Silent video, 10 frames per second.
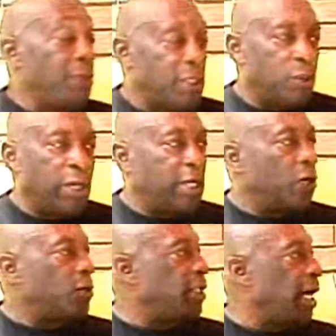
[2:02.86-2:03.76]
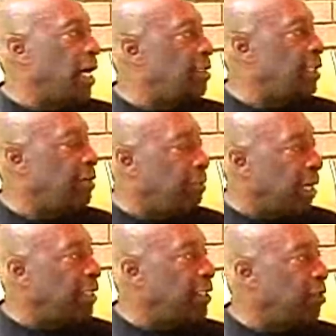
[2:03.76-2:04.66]
between those guys, they
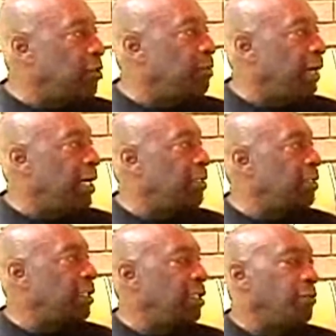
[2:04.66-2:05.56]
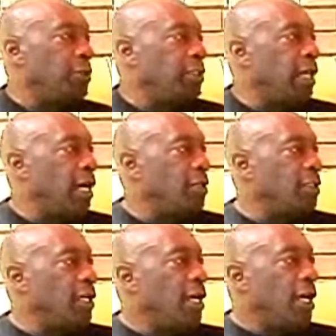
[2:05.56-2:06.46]
blended those pans and it with
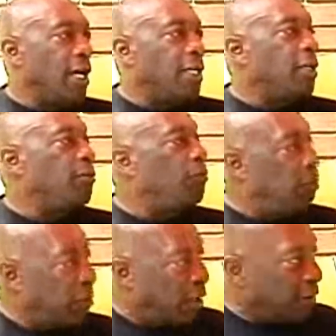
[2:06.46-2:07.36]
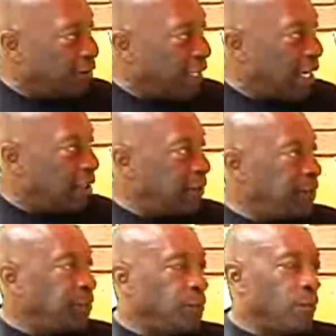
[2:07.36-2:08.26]
sounds. And then Rudolph now
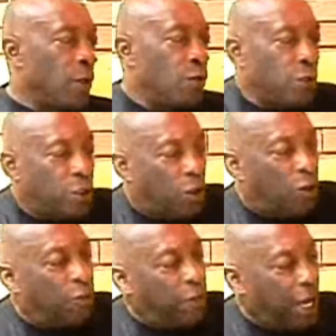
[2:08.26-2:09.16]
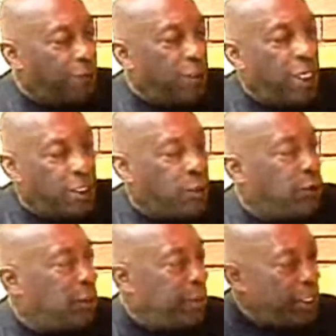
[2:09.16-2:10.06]
would go after they
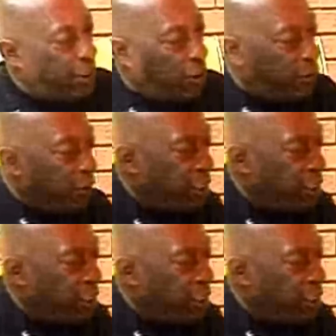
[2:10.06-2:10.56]
tuned him. He'd go for